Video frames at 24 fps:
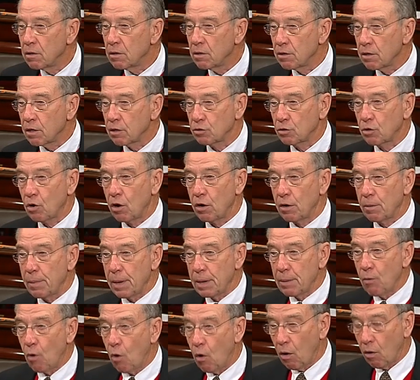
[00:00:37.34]
There's going to
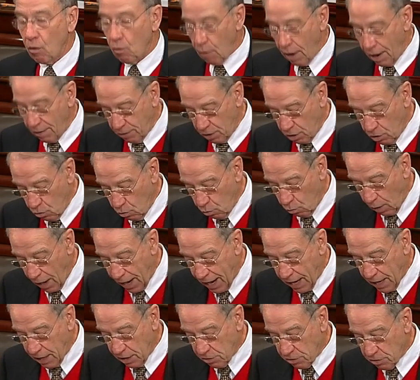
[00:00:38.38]
be more revenue
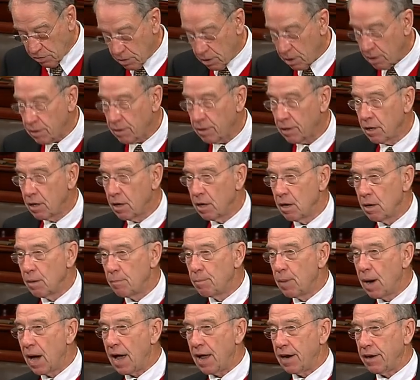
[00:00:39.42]
raised.
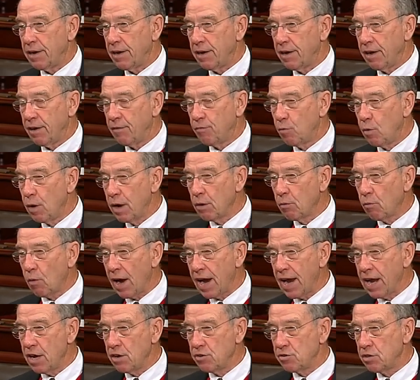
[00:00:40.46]
But if we
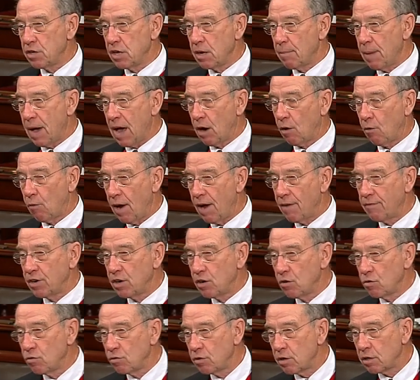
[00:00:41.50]
raise the amount of
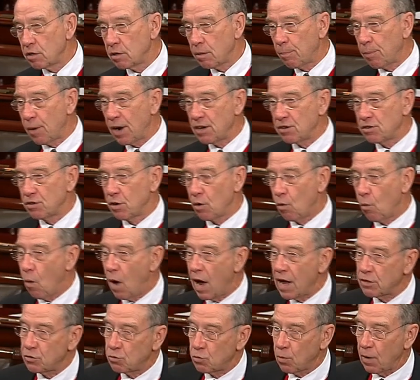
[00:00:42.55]
revenue that the president
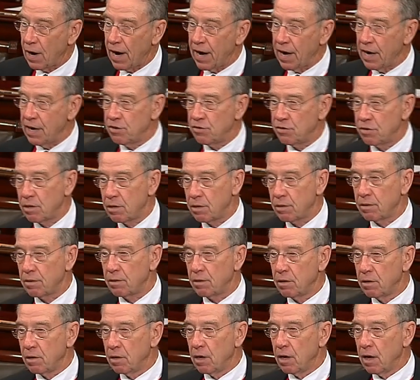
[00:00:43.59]
wants raised
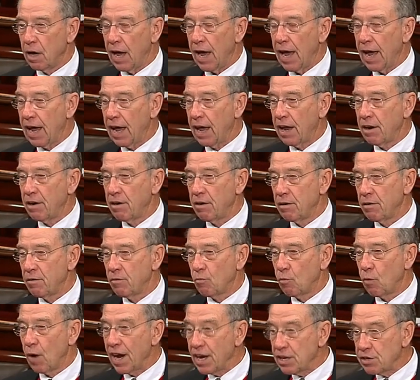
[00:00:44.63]
and
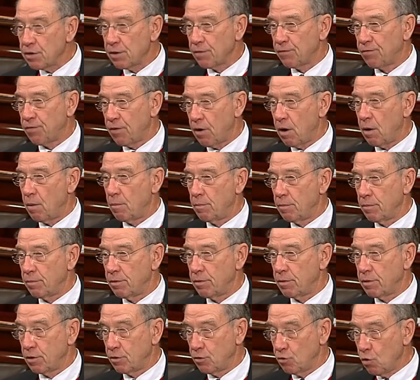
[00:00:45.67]
raise it from
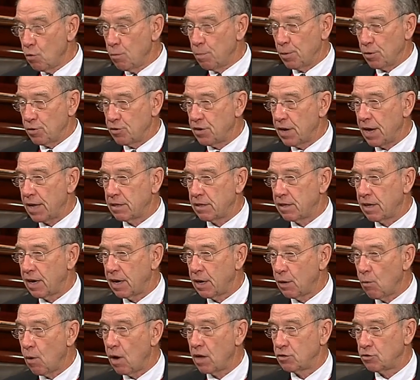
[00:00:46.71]
the 2% that
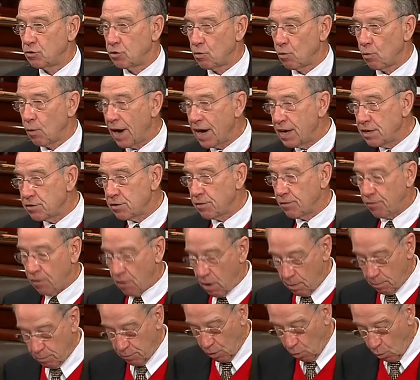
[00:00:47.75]
he wants to raise it
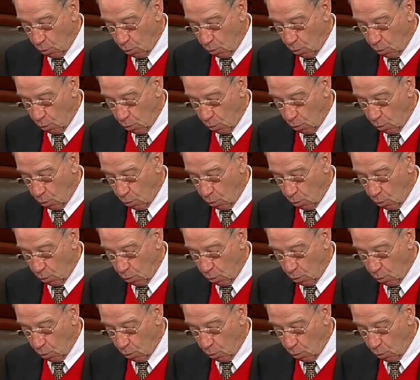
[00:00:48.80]
from, the